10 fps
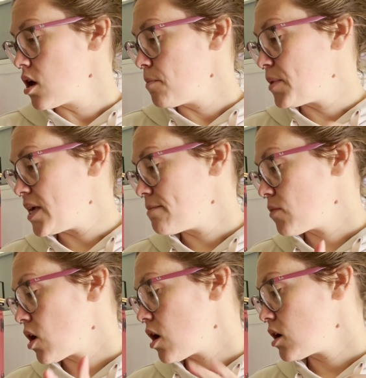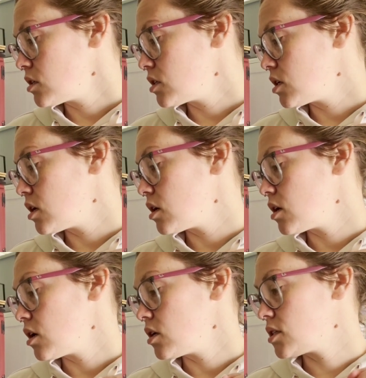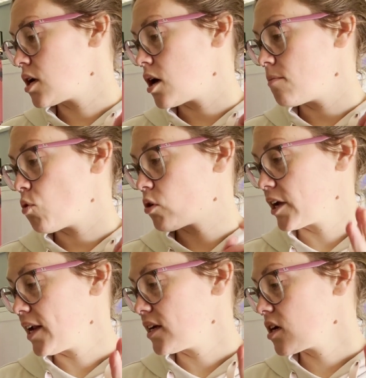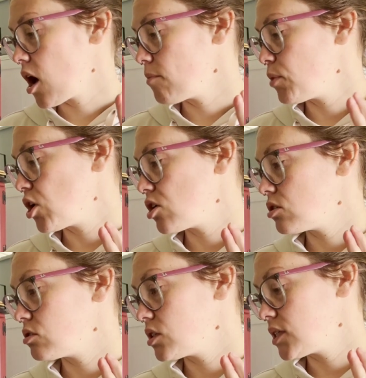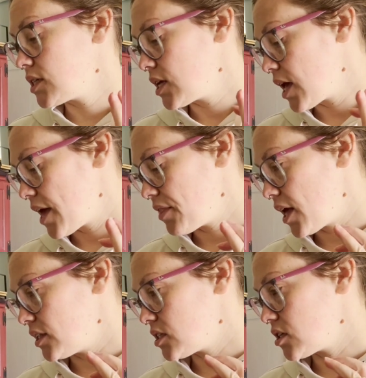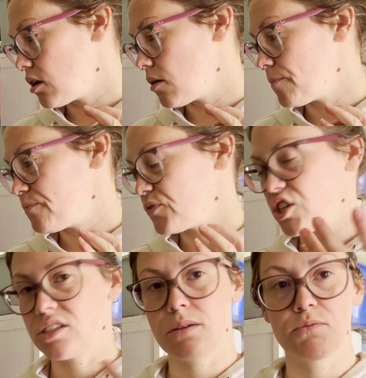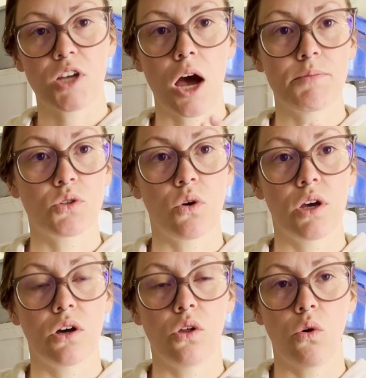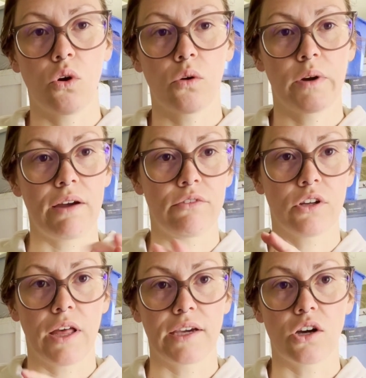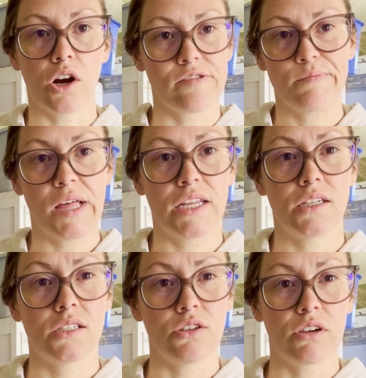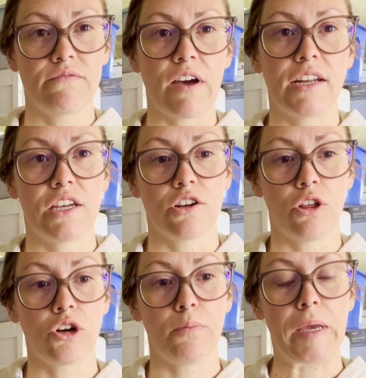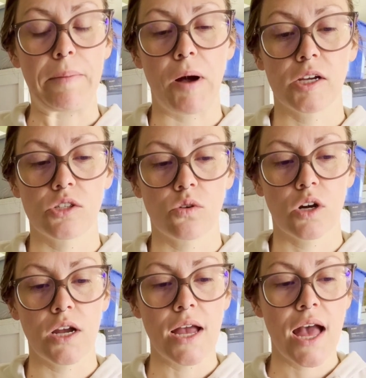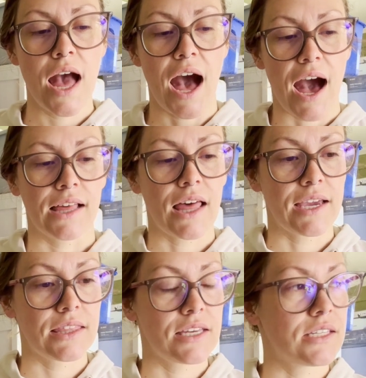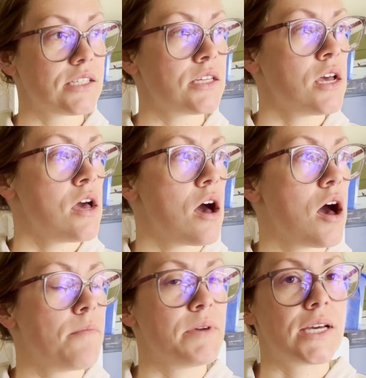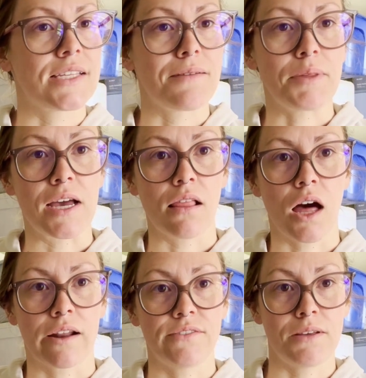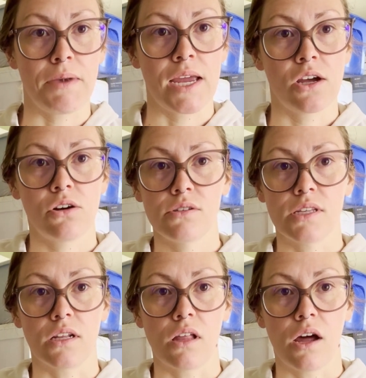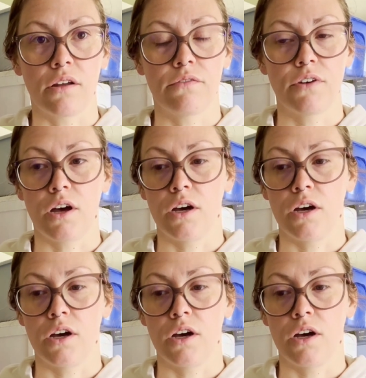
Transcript: peat moss, some organic compost, and then just some topsoil or whatever like garden blend you can find at your local big box store. I like this because I plant a lot of tomatoes and a lot of